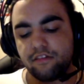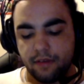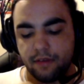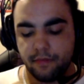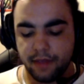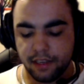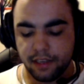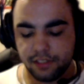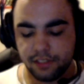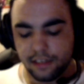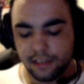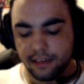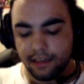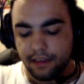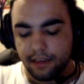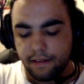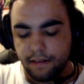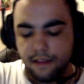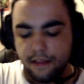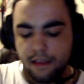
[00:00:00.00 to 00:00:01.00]
But
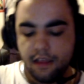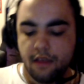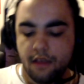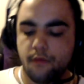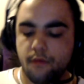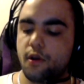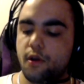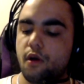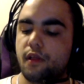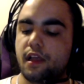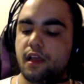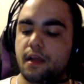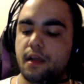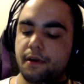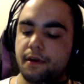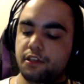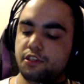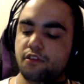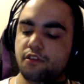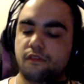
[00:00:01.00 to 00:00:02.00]
basically, we got like a
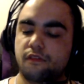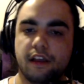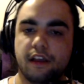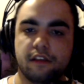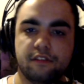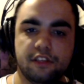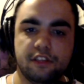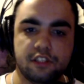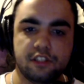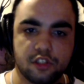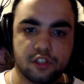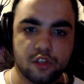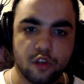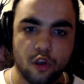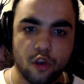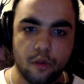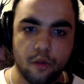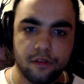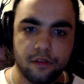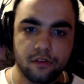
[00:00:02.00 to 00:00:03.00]
bunch of like these
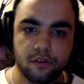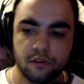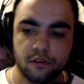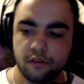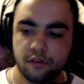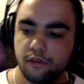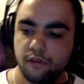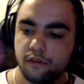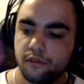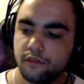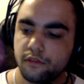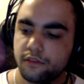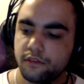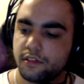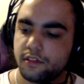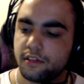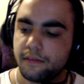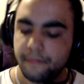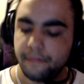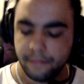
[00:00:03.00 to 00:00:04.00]
soba
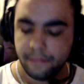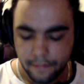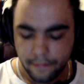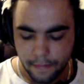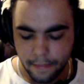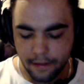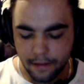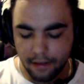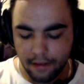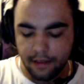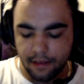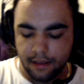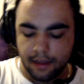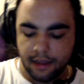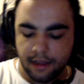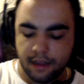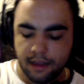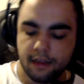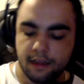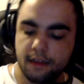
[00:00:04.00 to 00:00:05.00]
noodles,
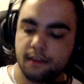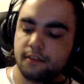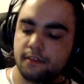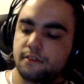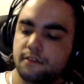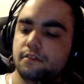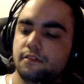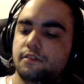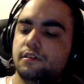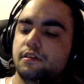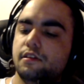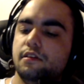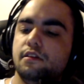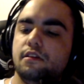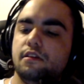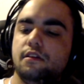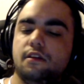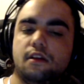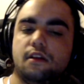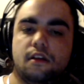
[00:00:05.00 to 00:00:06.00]
and
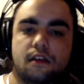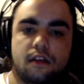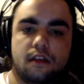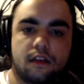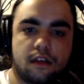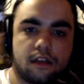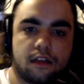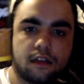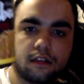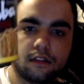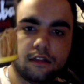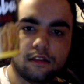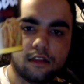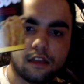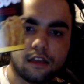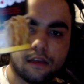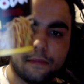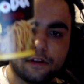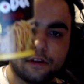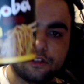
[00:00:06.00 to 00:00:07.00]

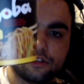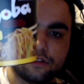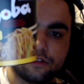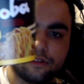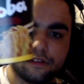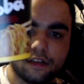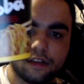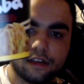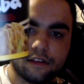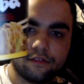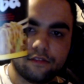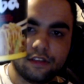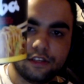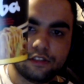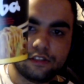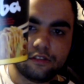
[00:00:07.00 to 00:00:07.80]
like a bunch of like these